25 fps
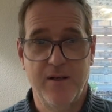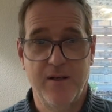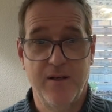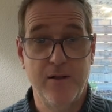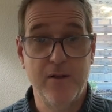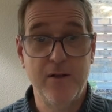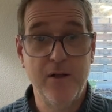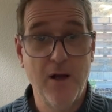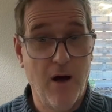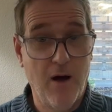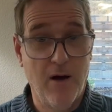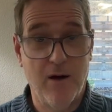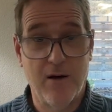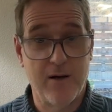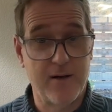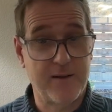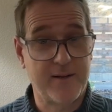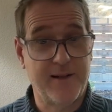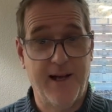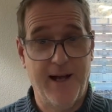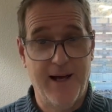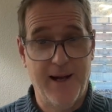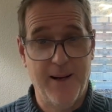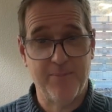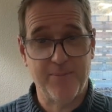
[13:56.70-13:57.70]
Yar,
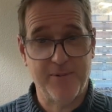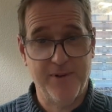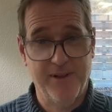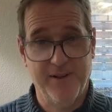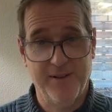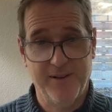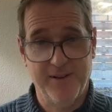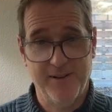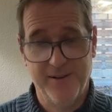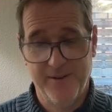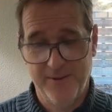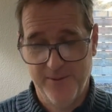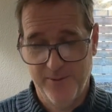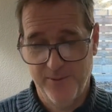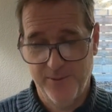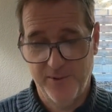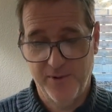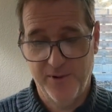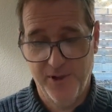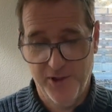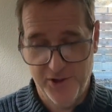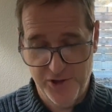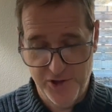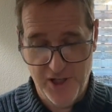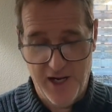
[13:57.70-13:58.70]
Captain.
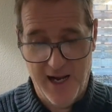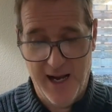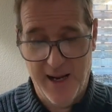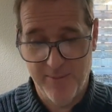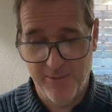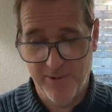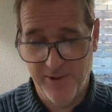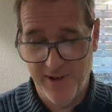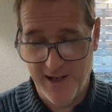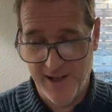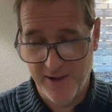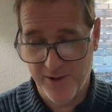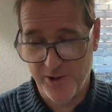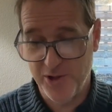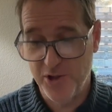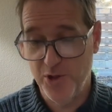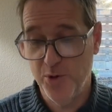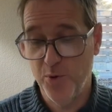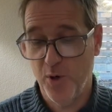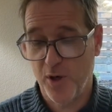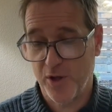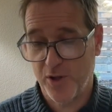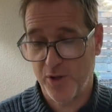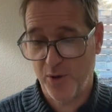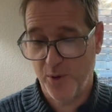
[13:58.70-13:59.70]
Good job, Randall.
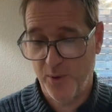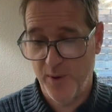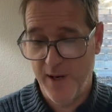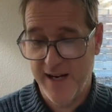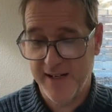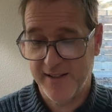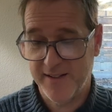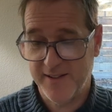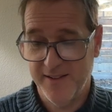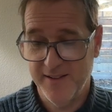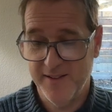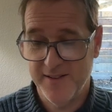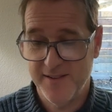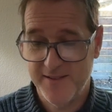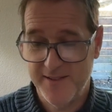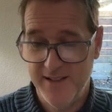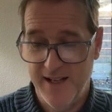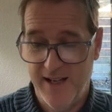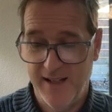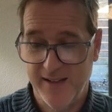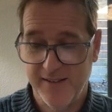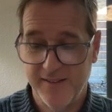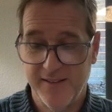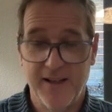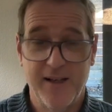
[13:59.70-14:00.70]
You are correct in
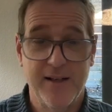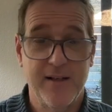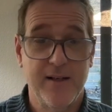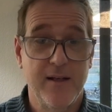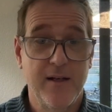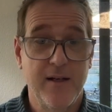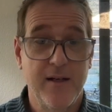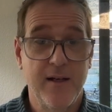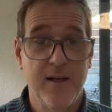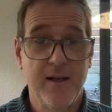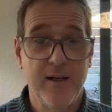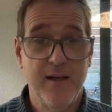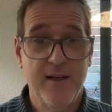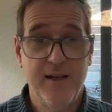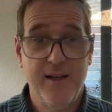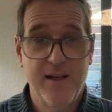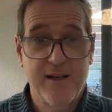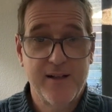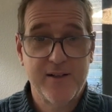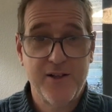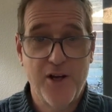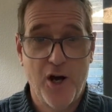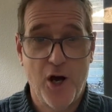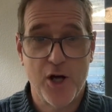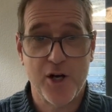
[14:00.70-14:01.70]
saying that
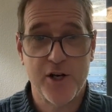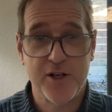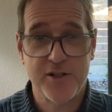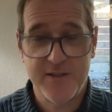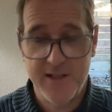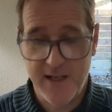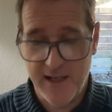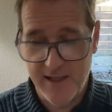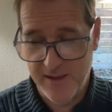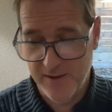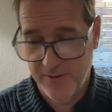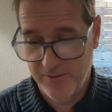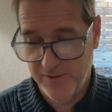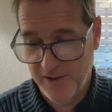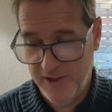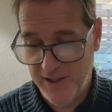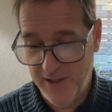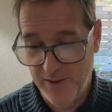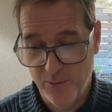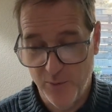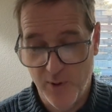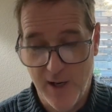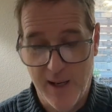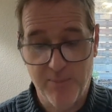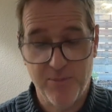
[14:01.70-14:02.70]
it
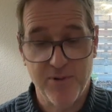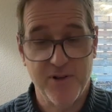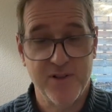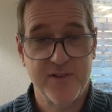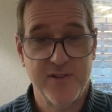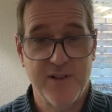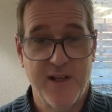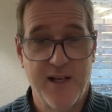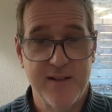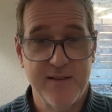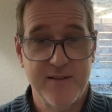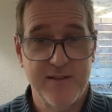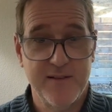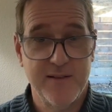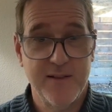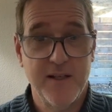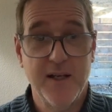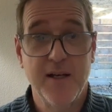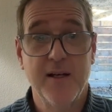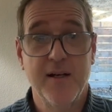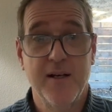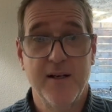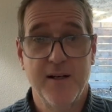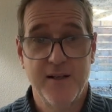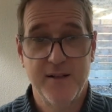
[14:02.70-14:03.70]
connotatively represents
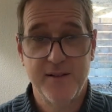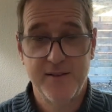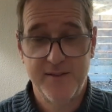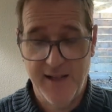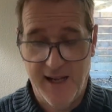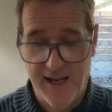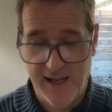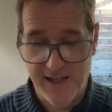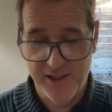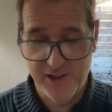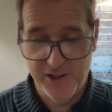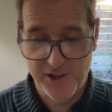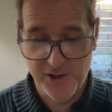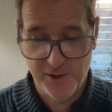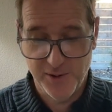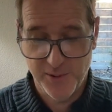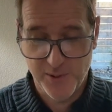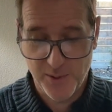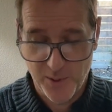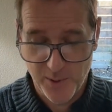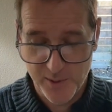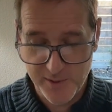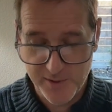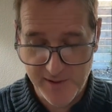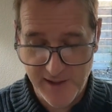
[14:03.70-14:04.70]
danger
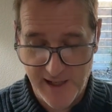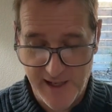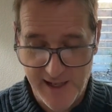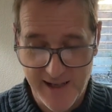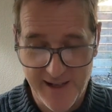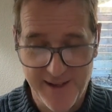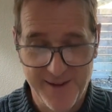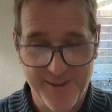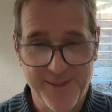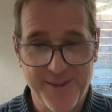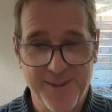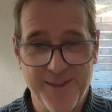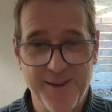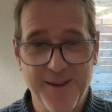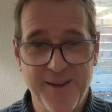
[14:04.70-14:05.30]
or death.